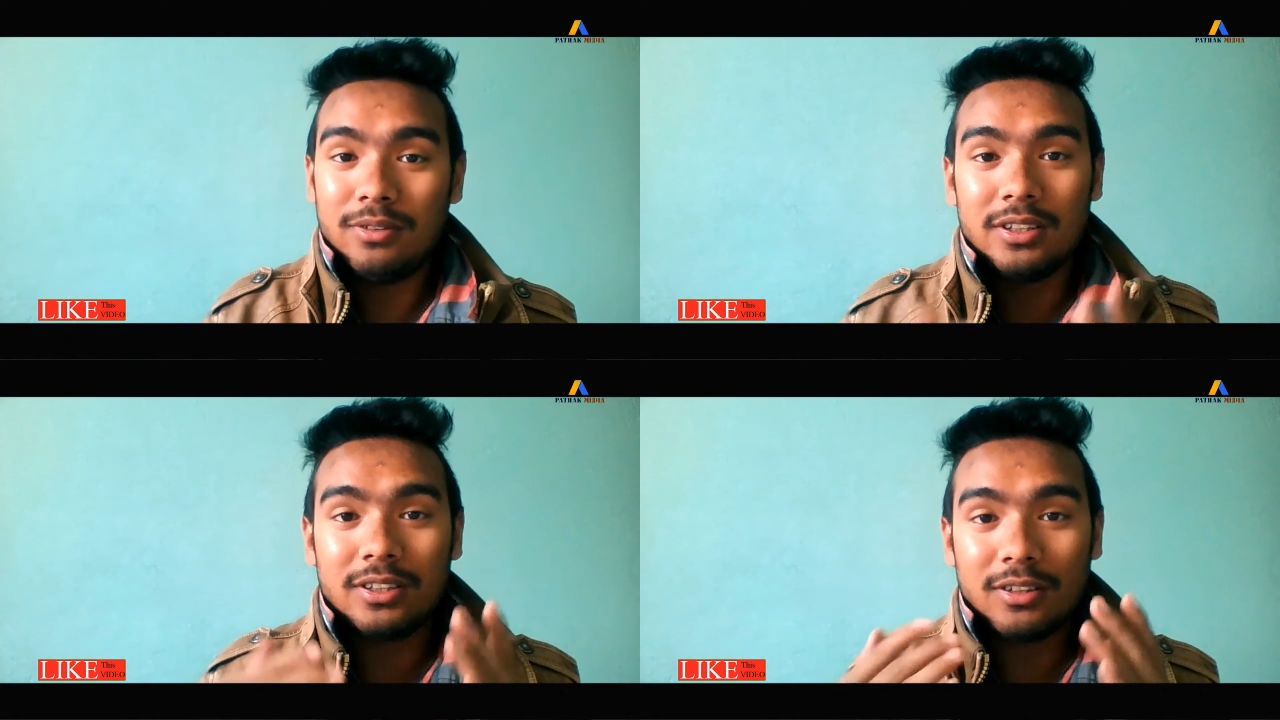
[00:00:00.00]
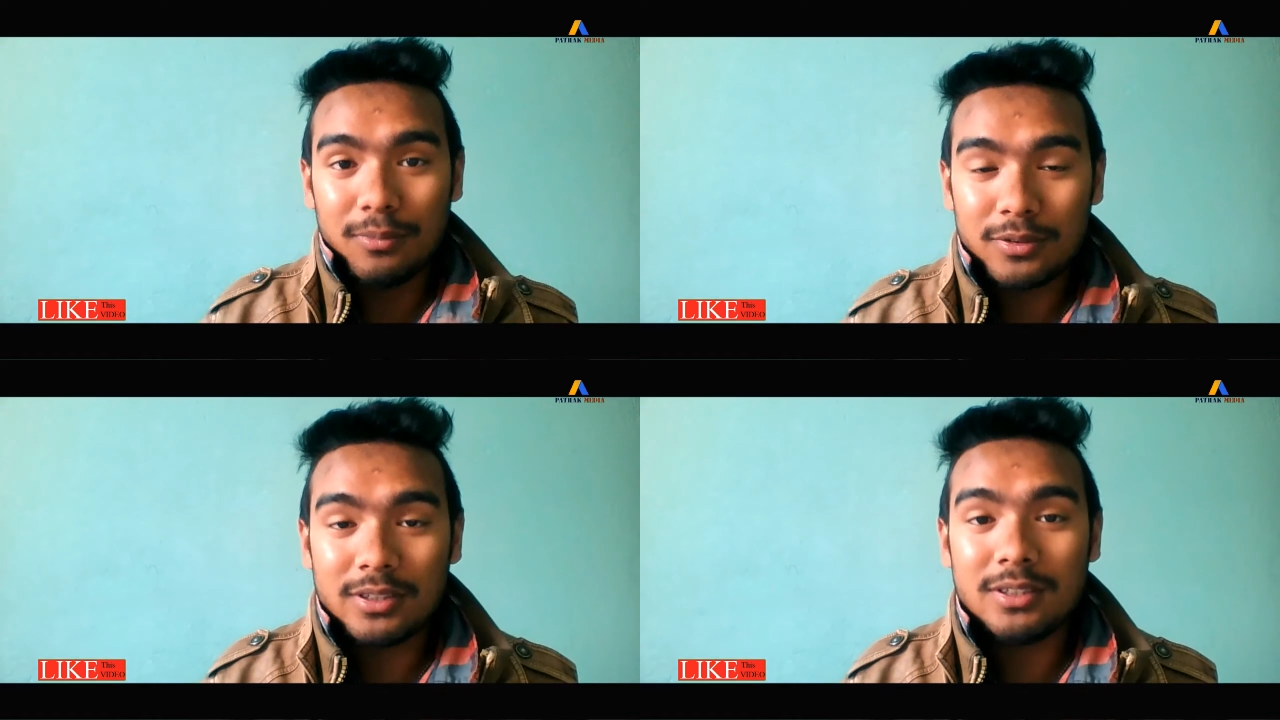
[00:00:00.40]
for the
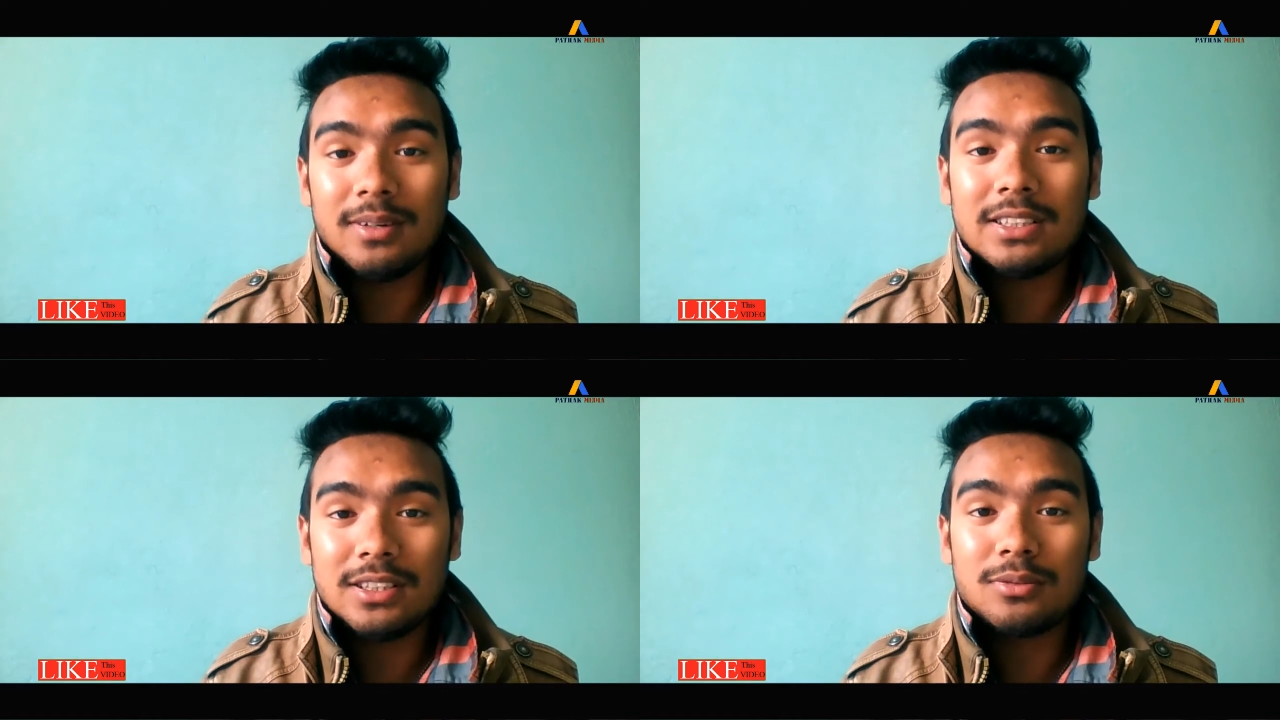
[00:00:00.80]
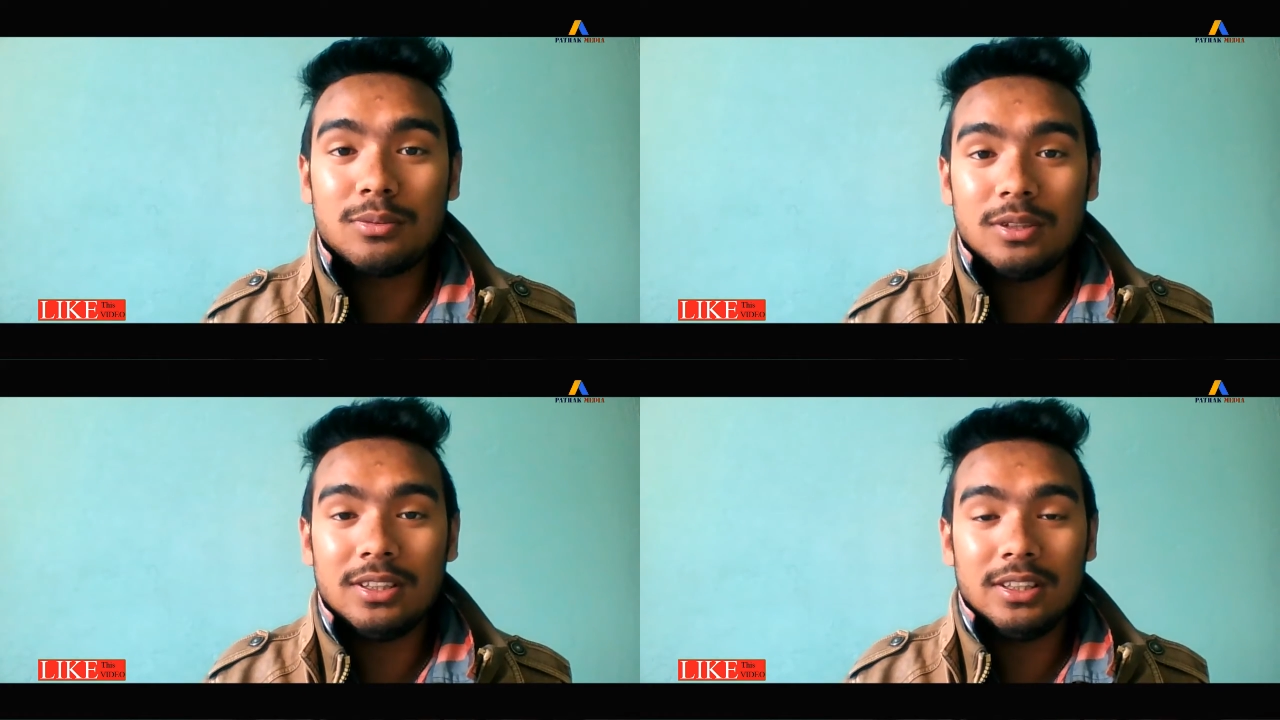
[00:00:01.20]
computer devices
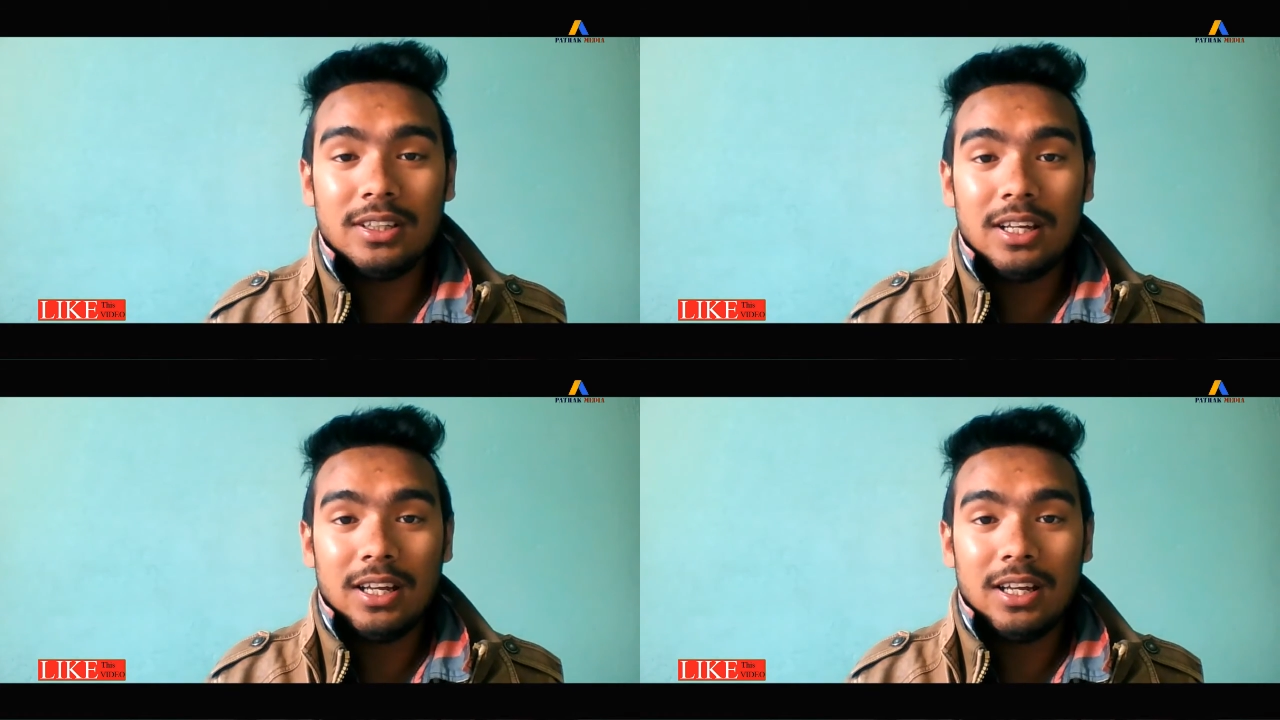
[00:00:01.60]
only,